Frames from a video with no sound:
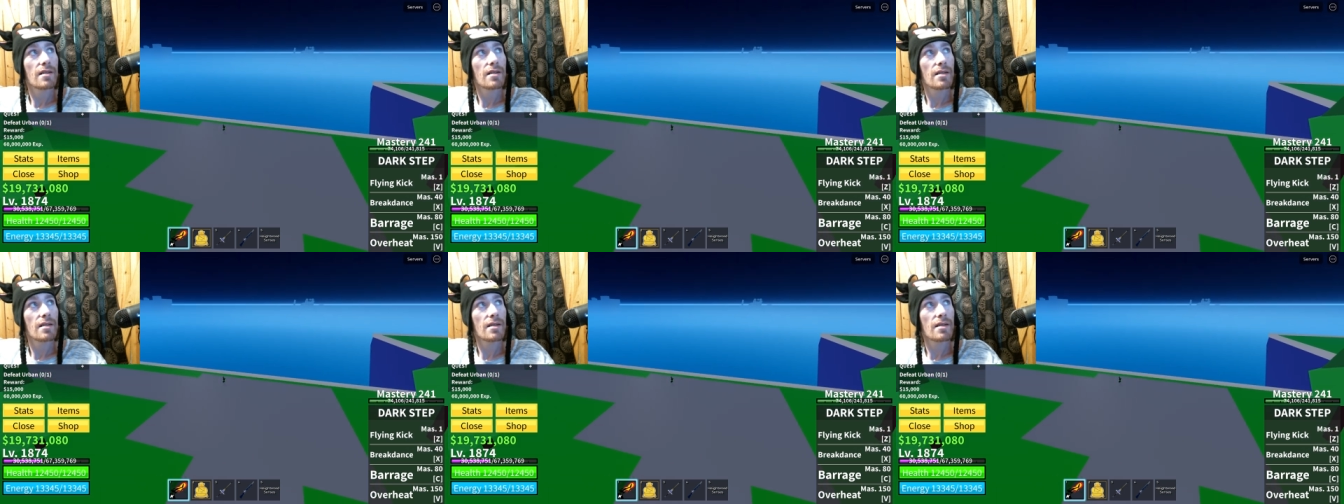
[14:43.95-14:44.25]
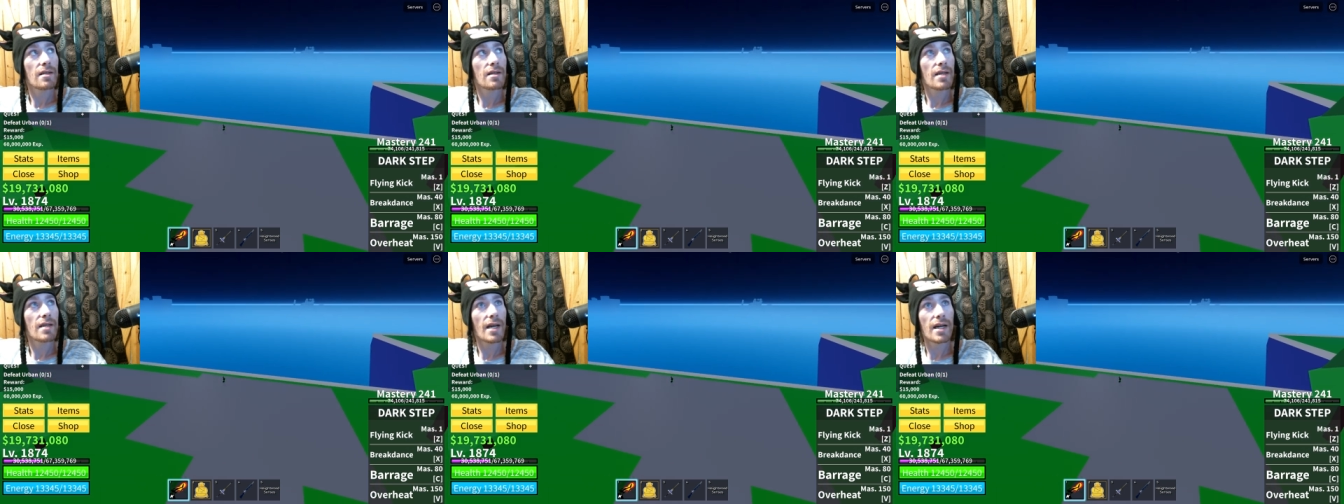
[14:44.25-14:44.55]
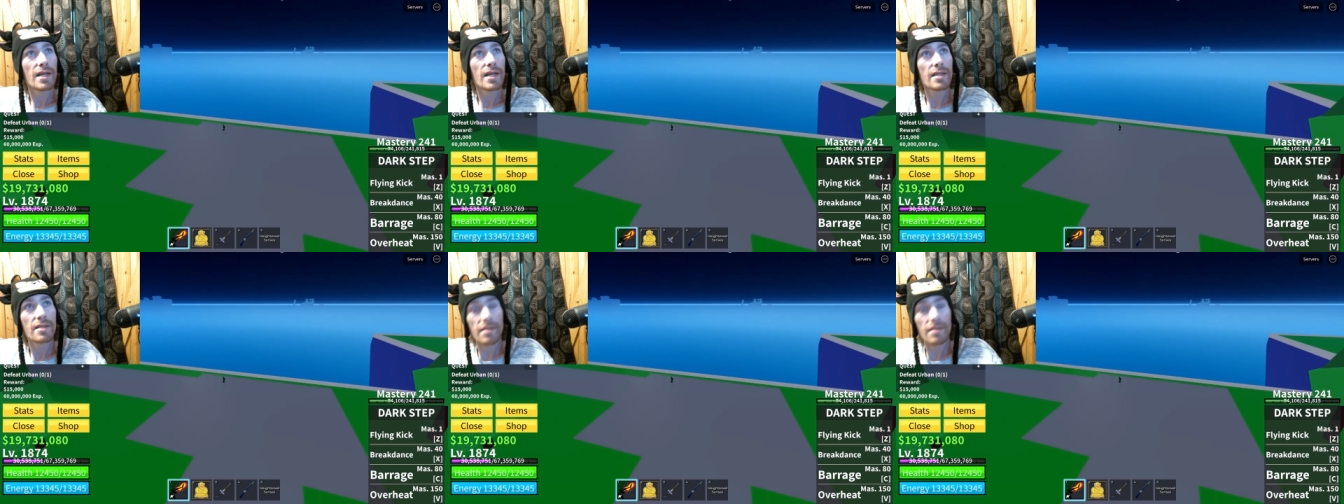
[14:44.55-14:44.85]
the
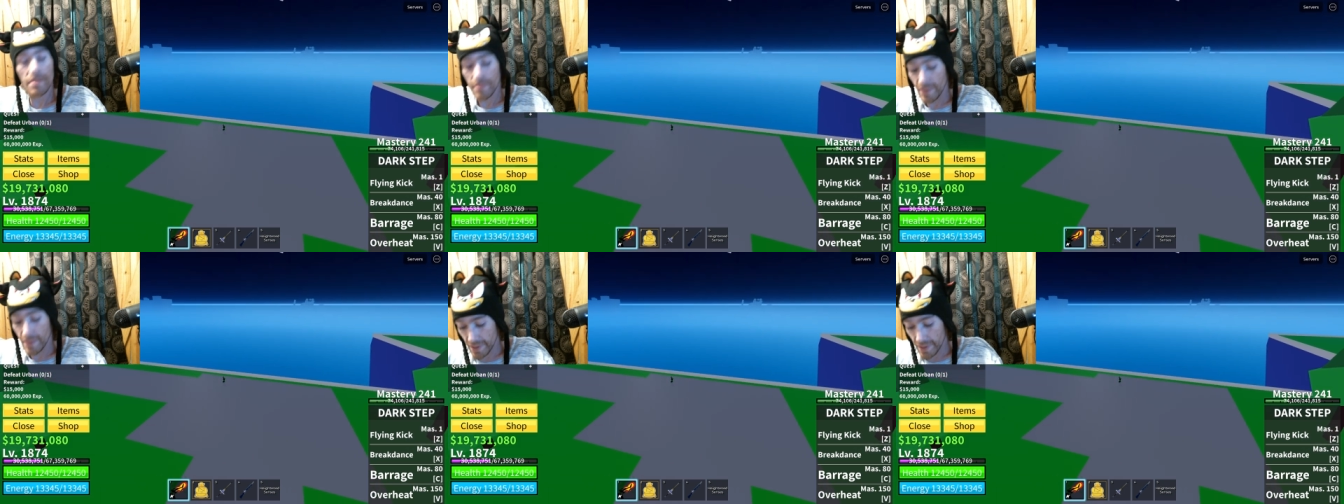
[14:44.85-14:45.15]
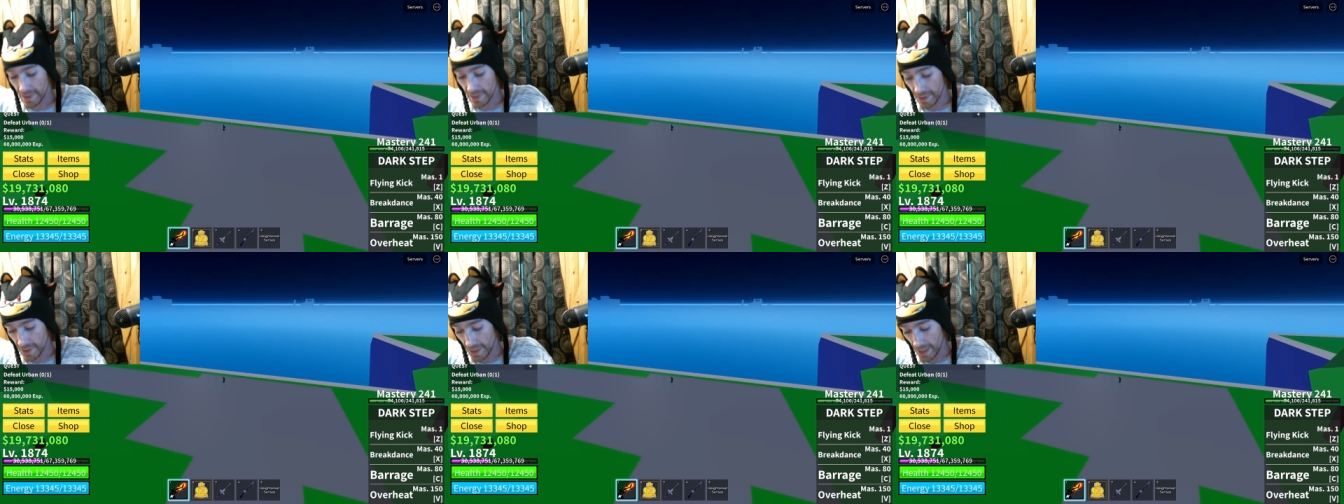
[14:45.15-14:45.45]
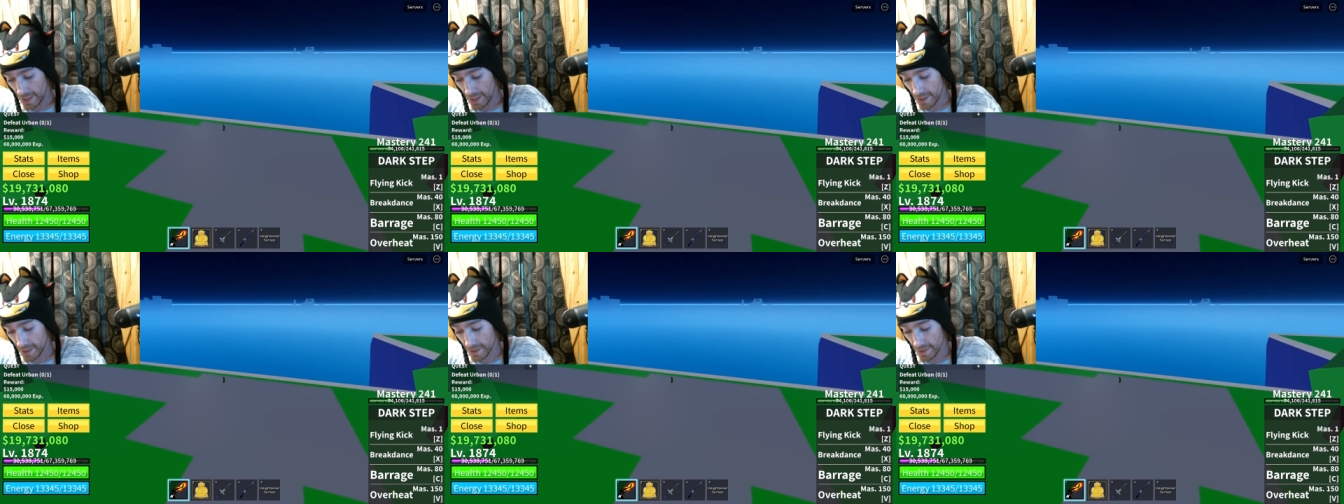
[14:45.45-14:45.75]
castle, monkey
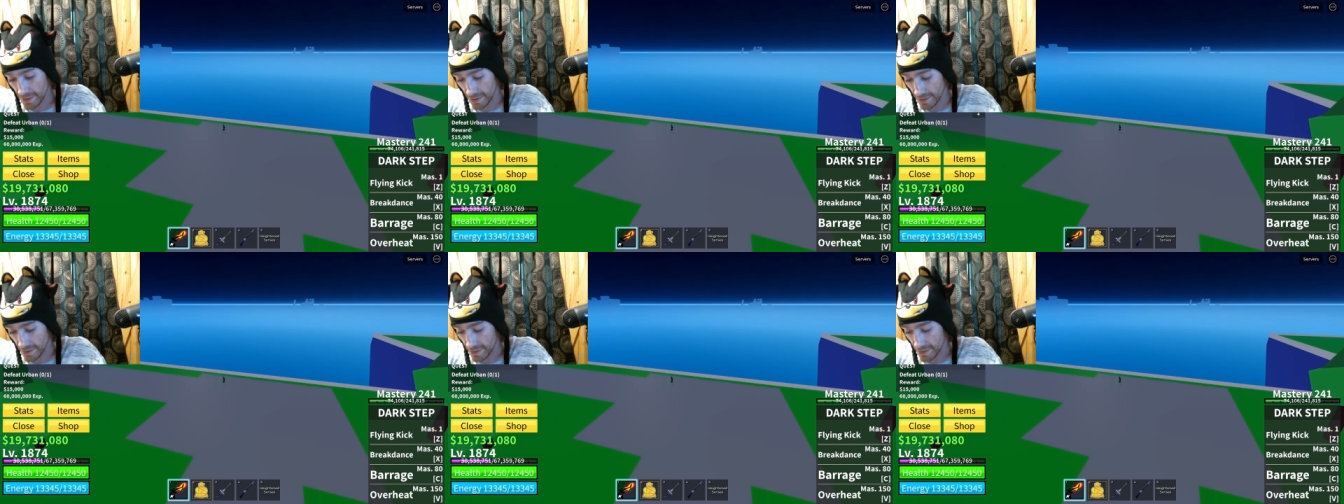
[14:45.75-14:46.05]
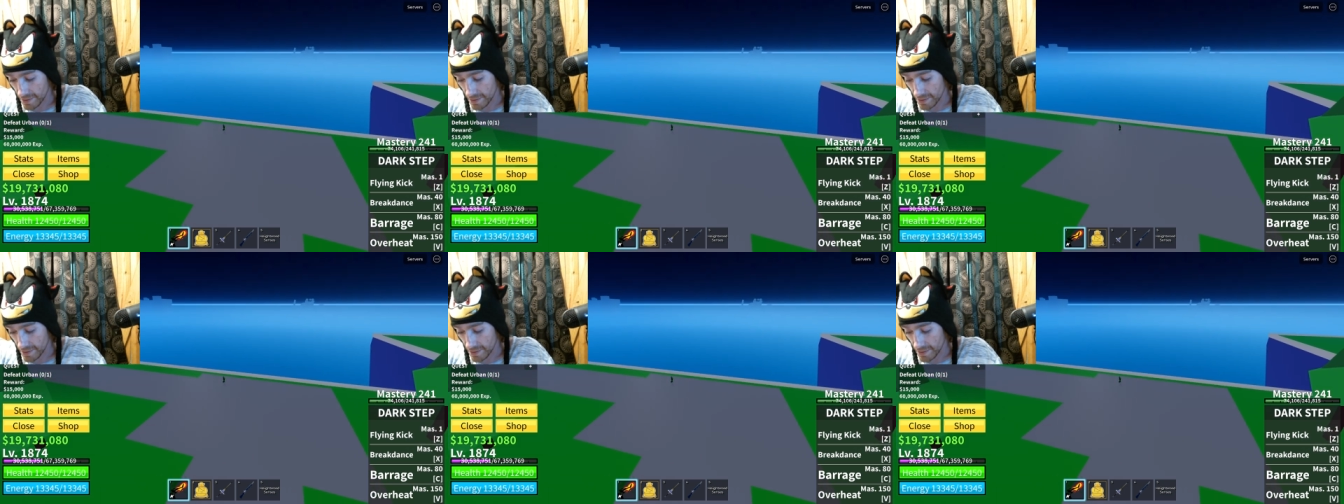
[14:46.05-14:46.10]
castle.